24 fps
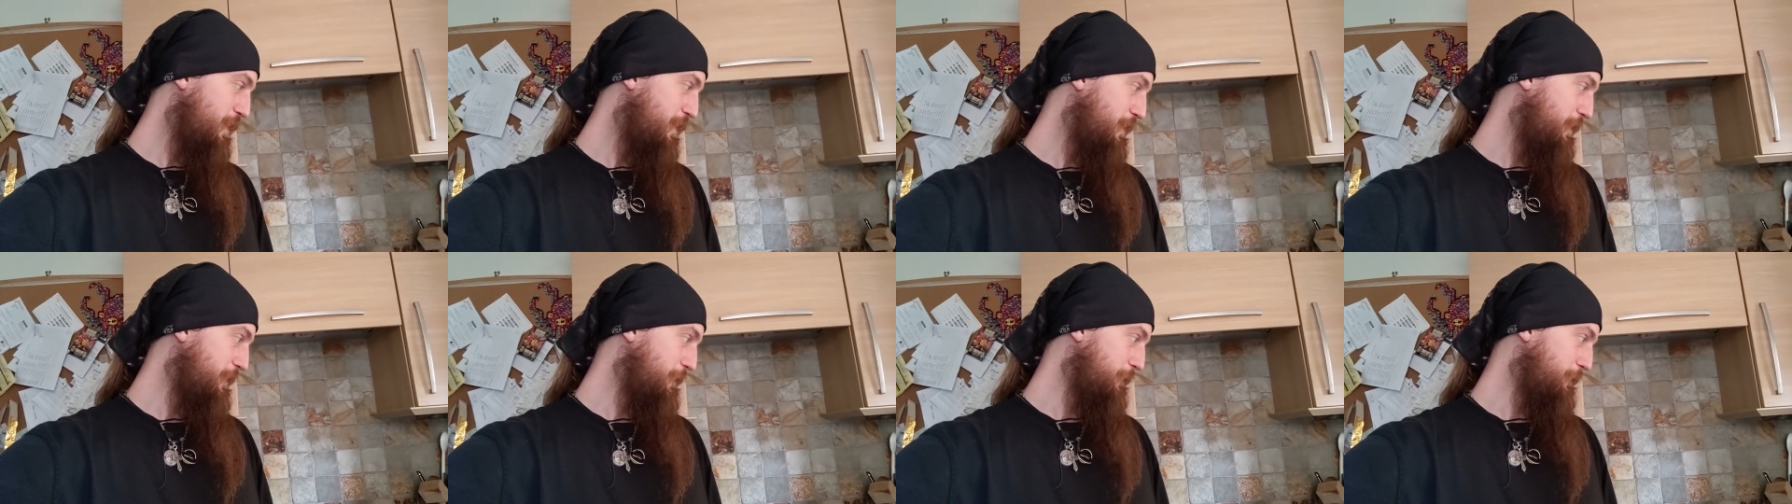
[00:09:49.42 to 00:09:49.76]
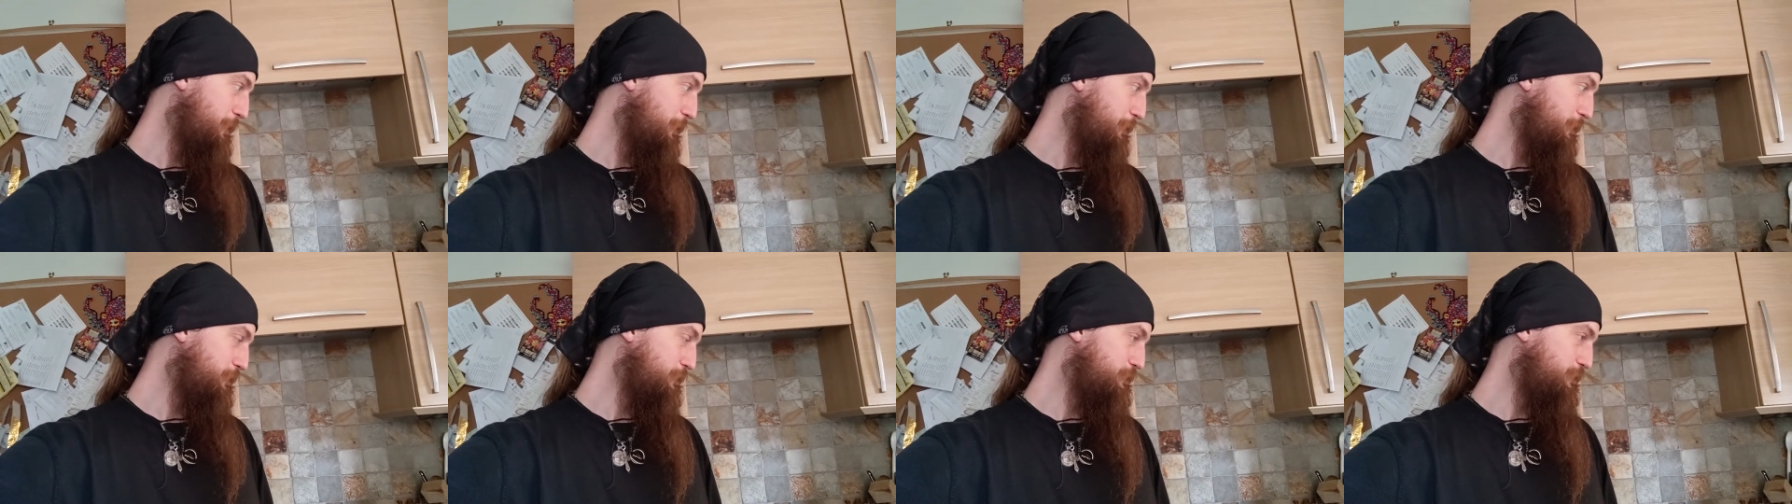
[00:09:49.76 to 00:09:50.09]

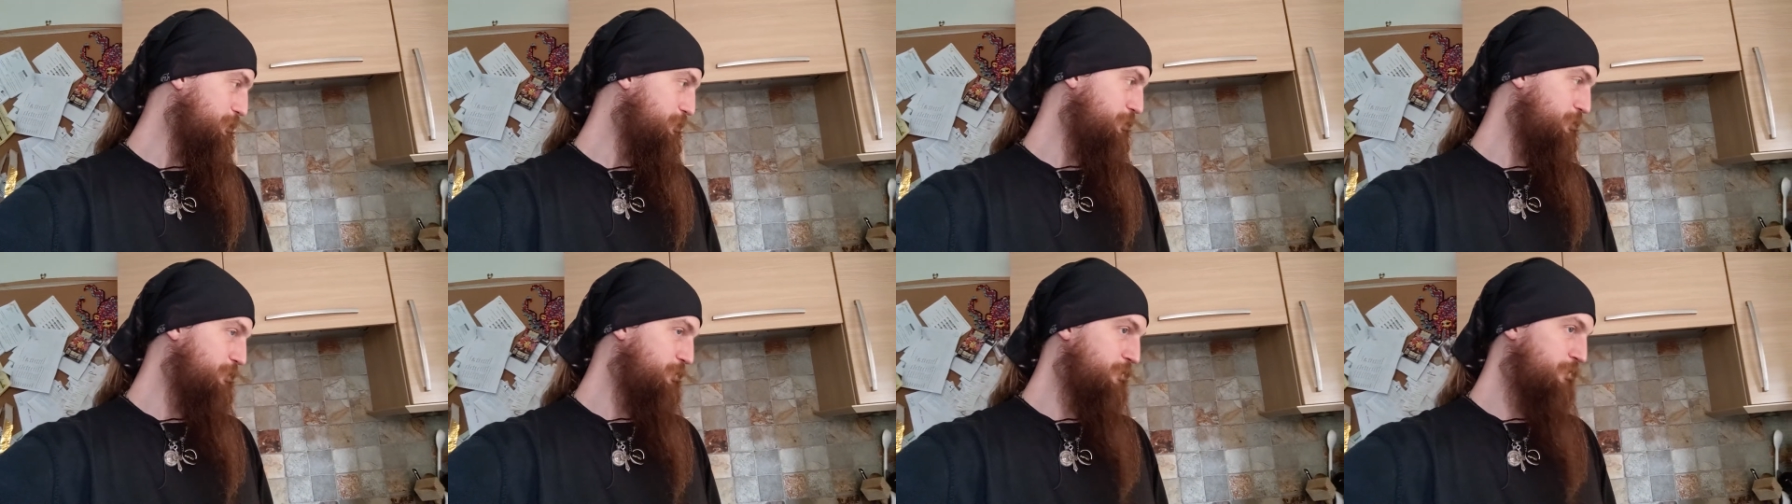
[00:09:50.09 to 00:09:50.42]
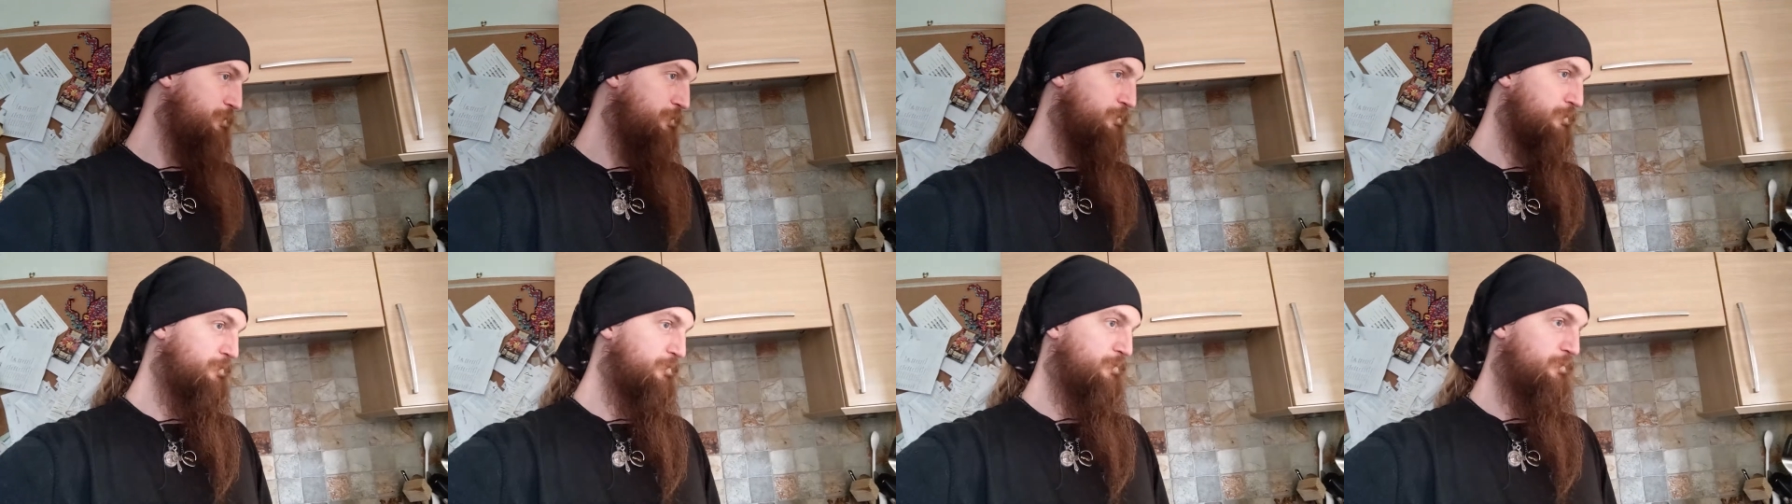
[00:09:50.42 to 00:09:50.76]
Um,
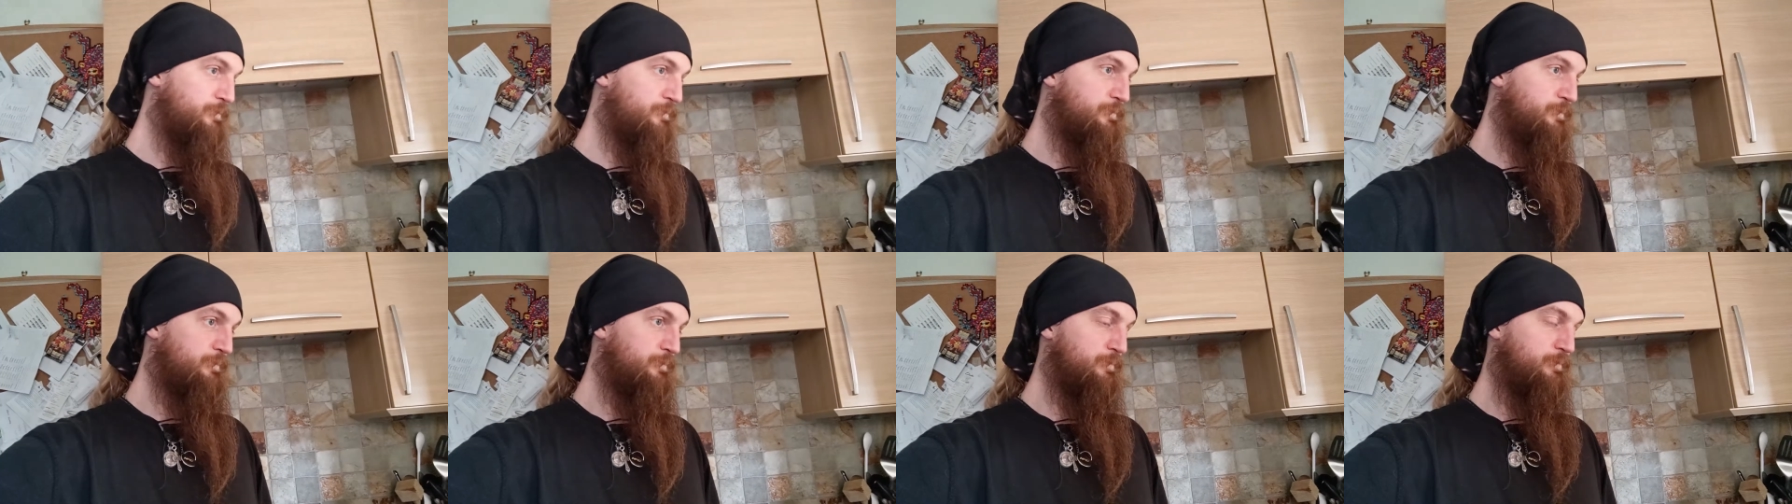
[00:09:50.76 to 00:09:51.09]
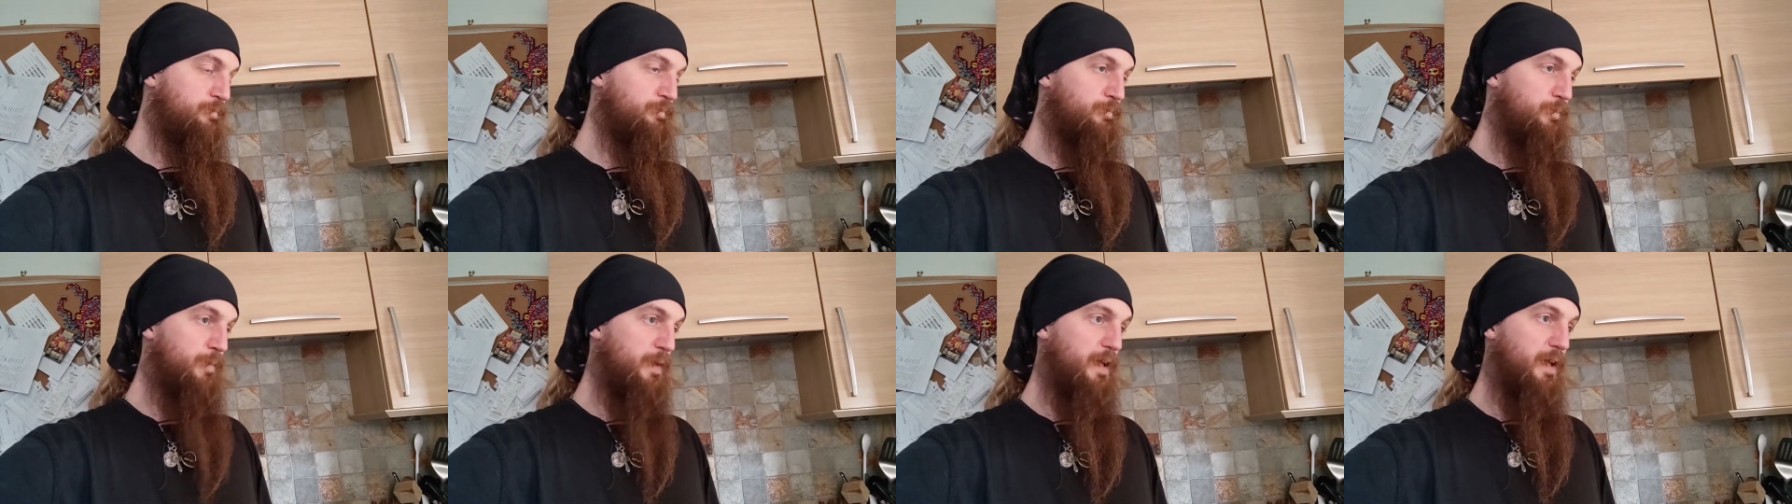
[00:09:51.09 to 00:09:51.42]

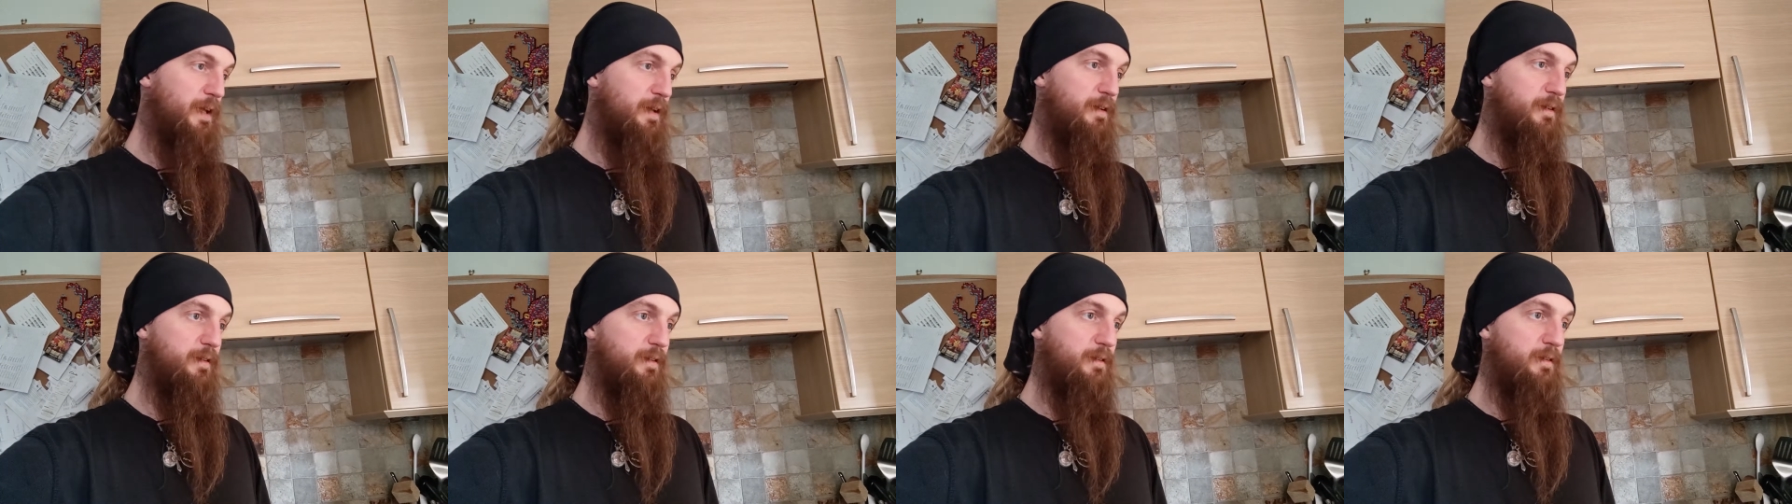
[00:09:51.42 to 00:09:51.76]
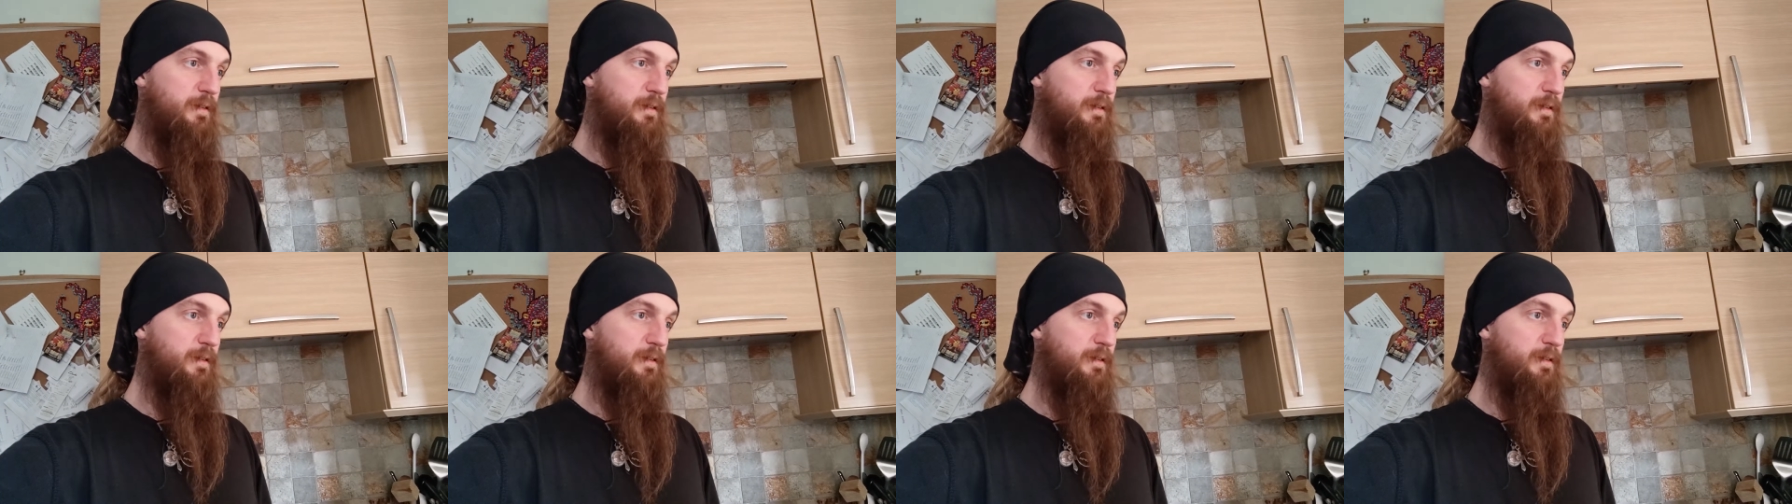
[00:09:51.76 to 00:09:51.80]
yeah.